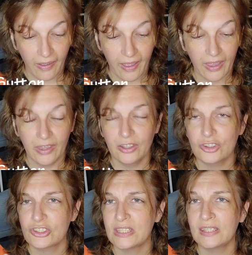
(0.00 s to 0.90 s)
and
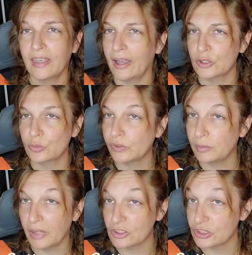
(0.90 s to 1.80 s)
she casually
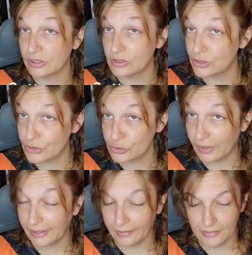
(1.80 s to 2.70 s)
mentioned
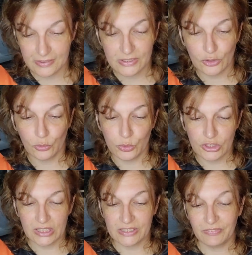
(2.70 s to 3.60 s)
Stray Kids, who she
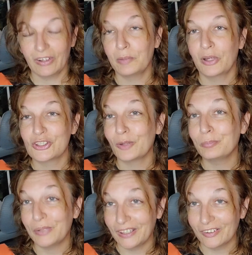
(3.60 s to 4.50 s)
is very much a
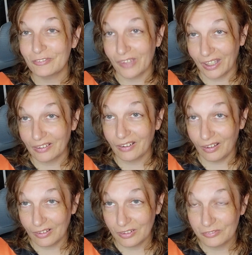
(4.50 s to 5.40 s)
big fan
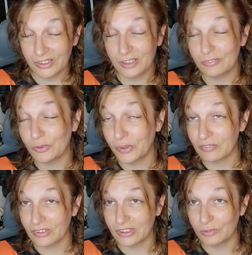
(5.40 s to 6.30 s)
of, and if you
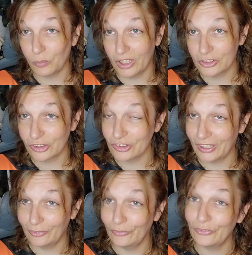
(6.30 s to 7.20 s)
ever watch her
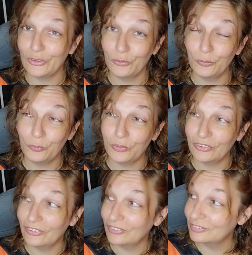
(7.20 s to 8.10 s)
channel, you
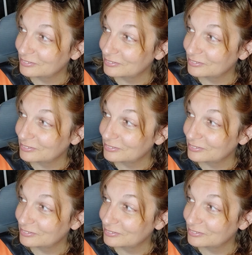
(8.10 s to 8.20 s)
will